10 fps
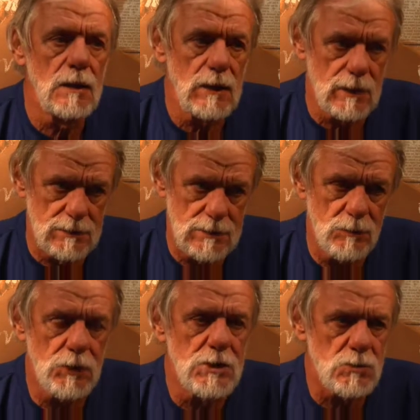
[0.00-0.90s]
Yes,
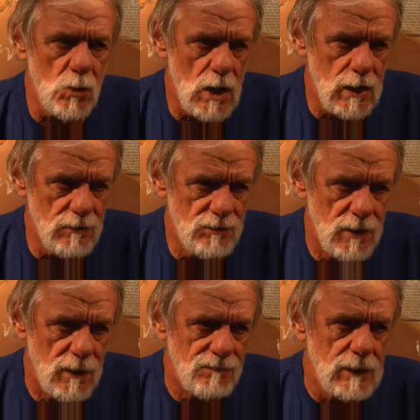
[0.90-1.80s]
with right. his wife.
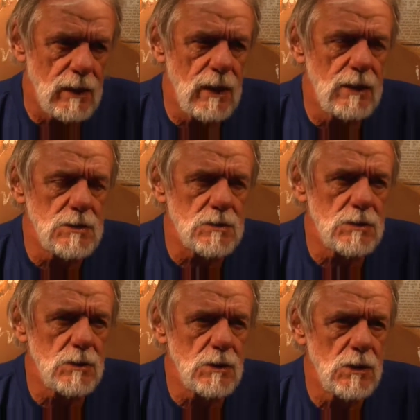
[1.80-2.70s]
Yeah. And his
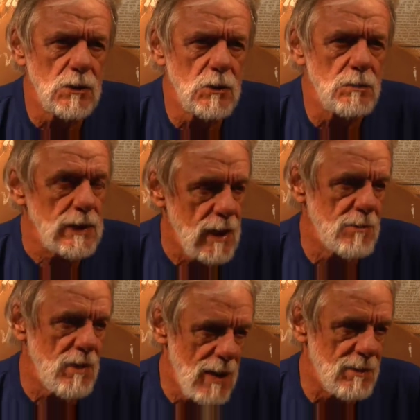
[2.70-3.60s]
who, who became
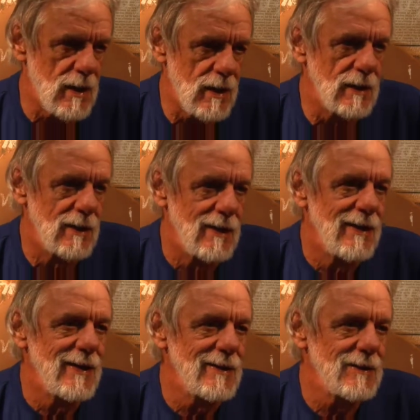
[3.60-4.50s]
a rabbi, yeah.
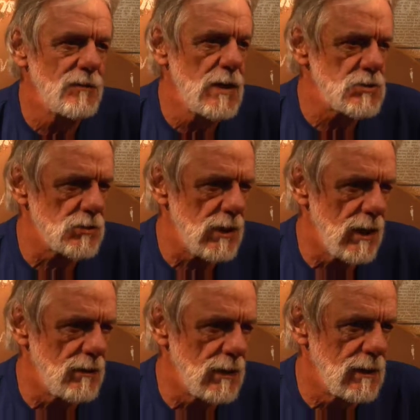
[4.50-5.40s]
Rachel
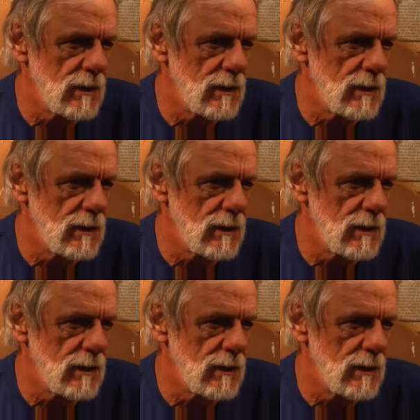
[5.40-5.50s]
Cowan.